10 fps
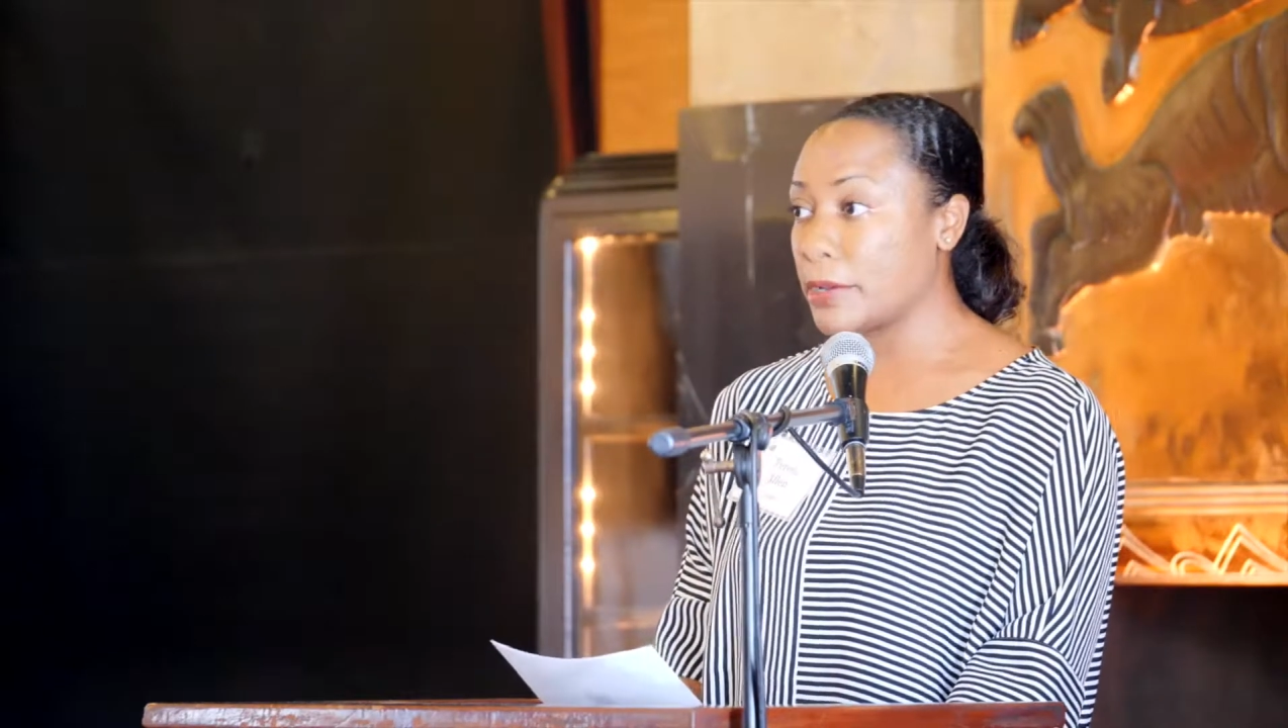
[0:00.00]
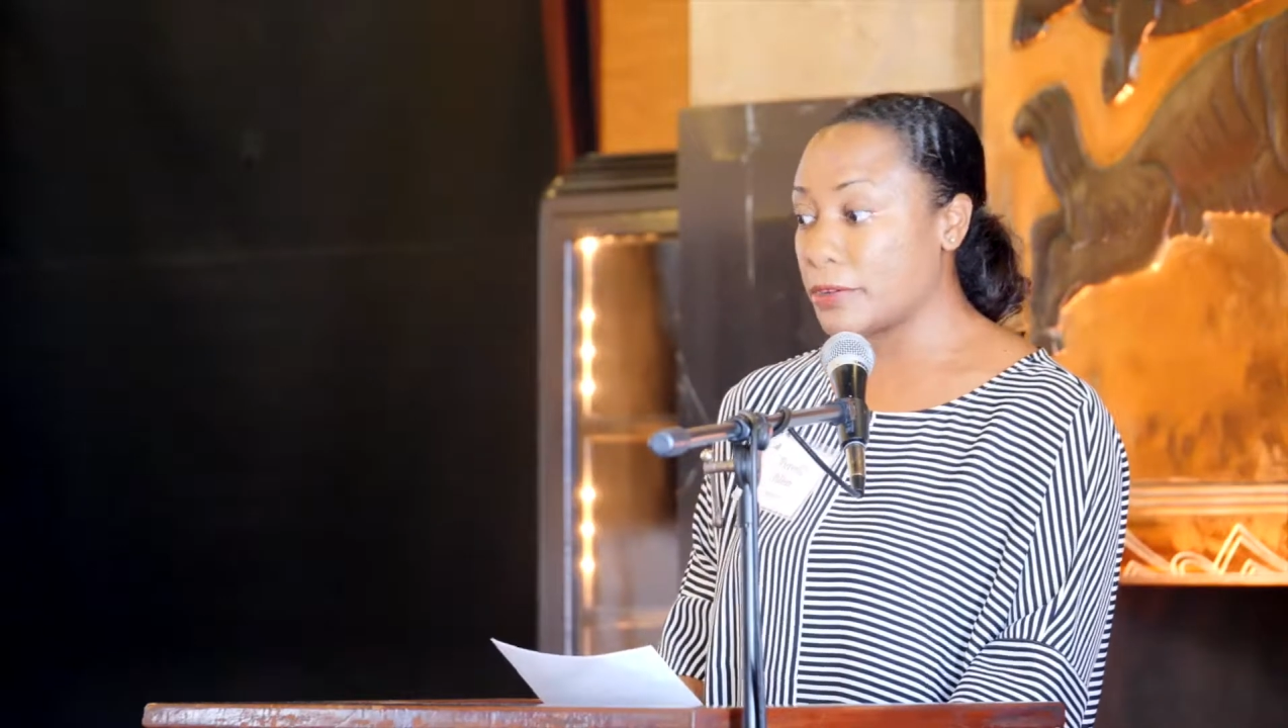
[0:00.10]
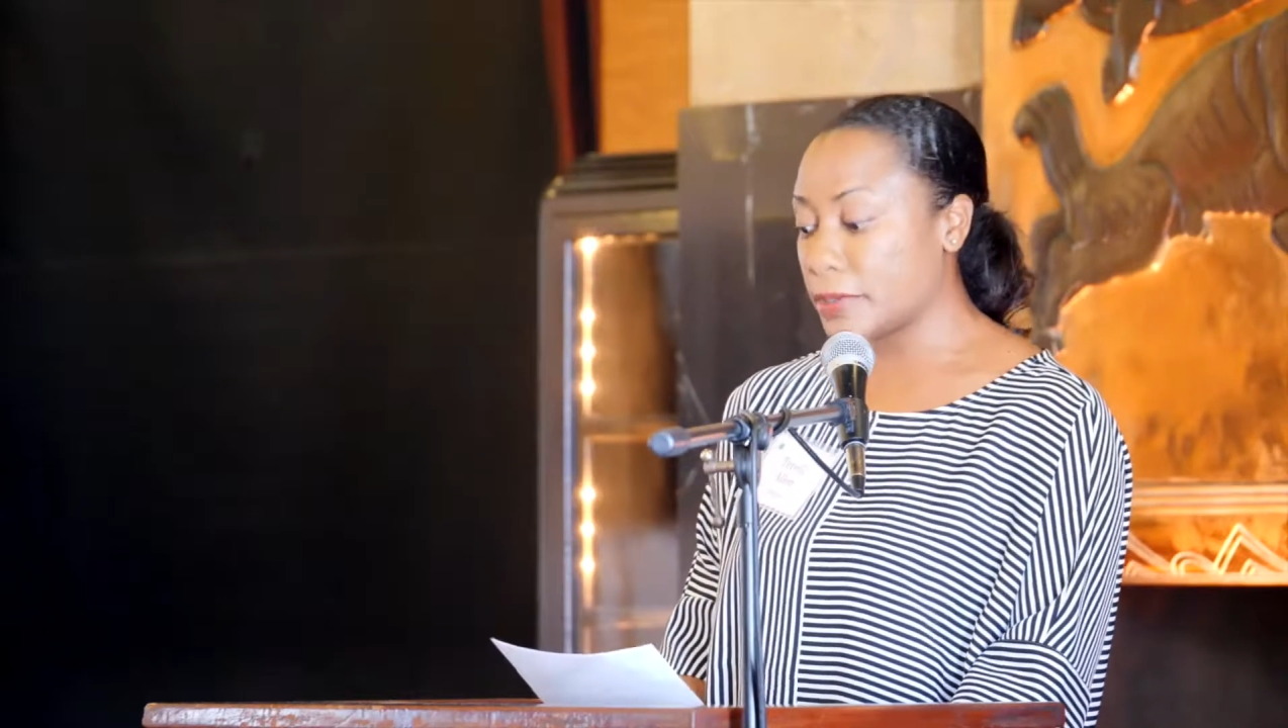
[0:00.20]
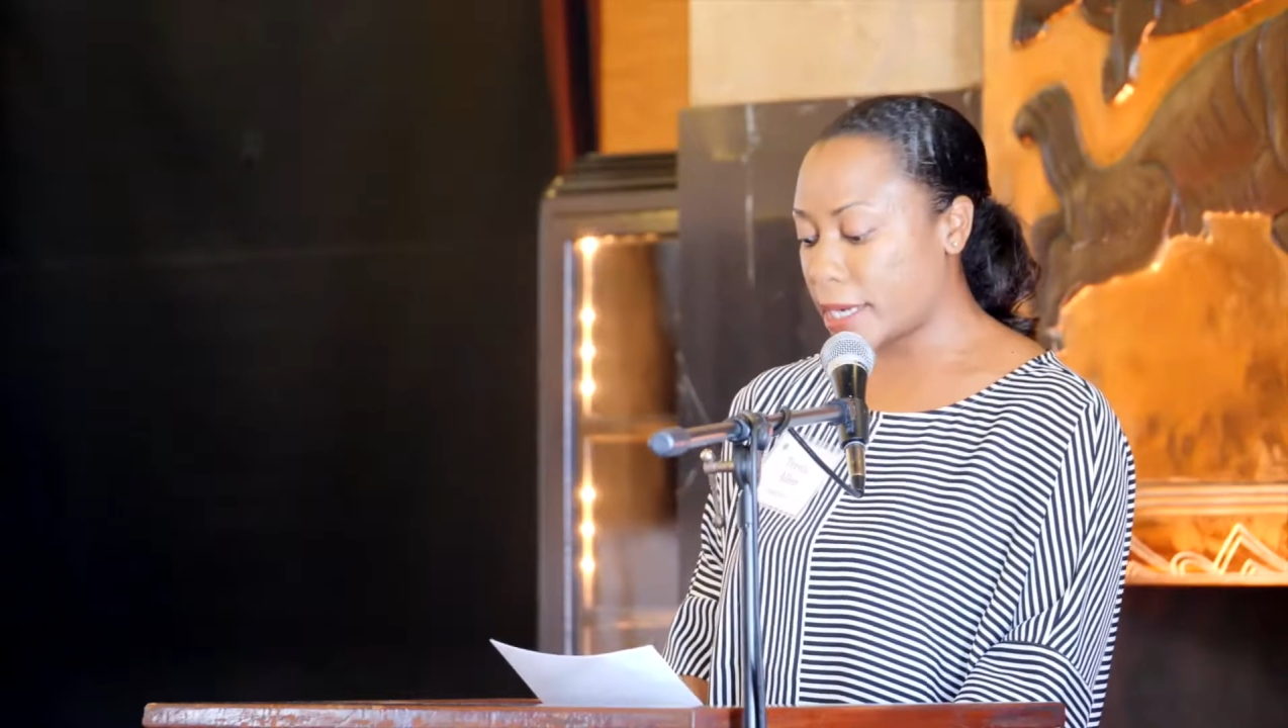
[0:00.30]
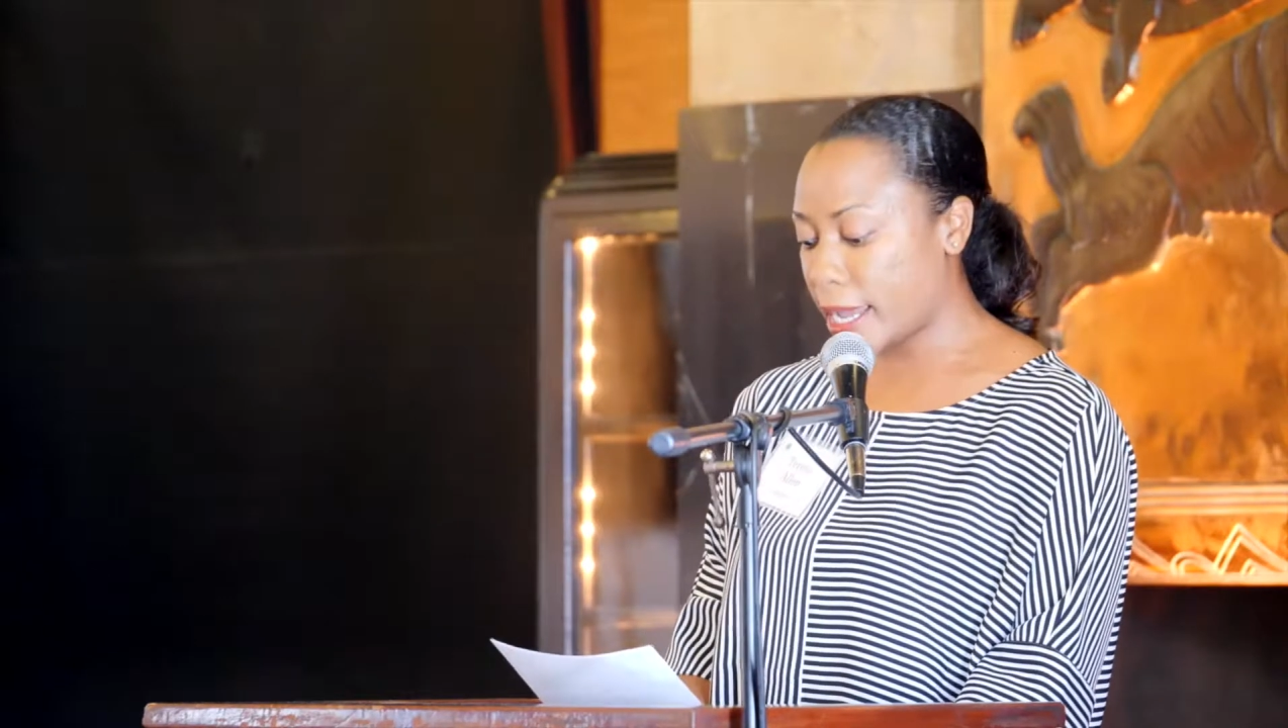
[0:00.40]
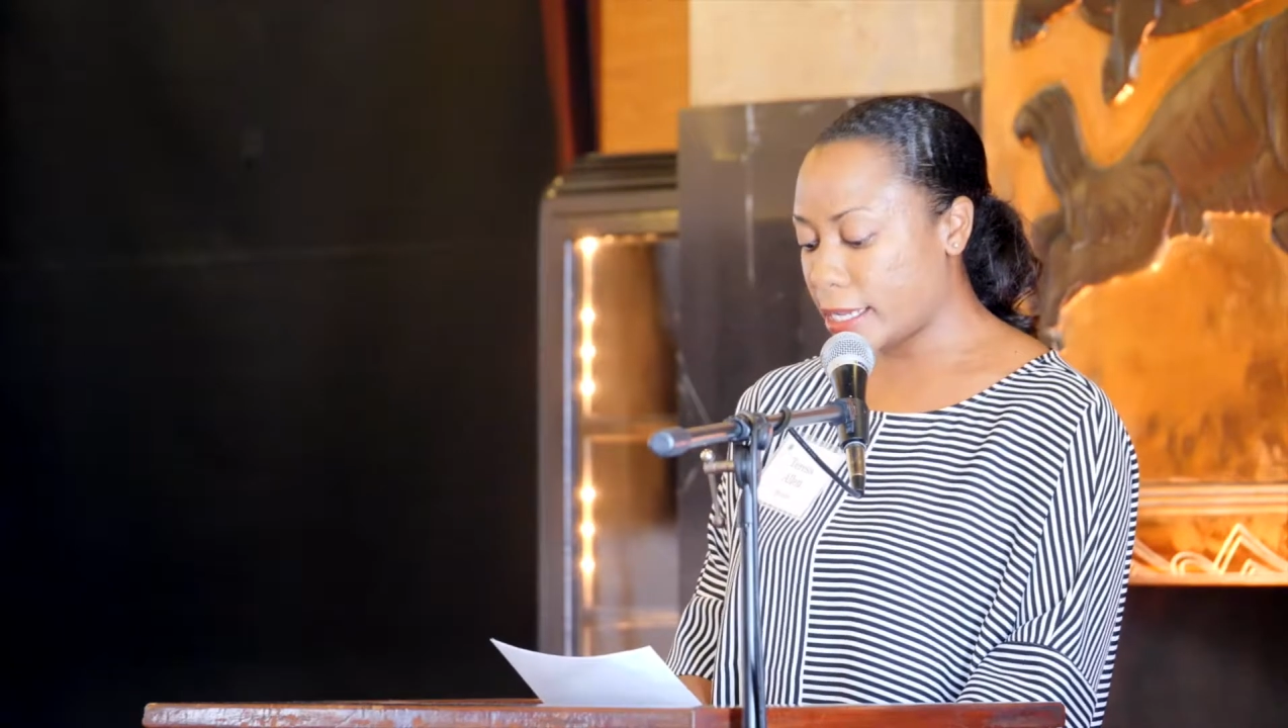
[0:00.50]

middle and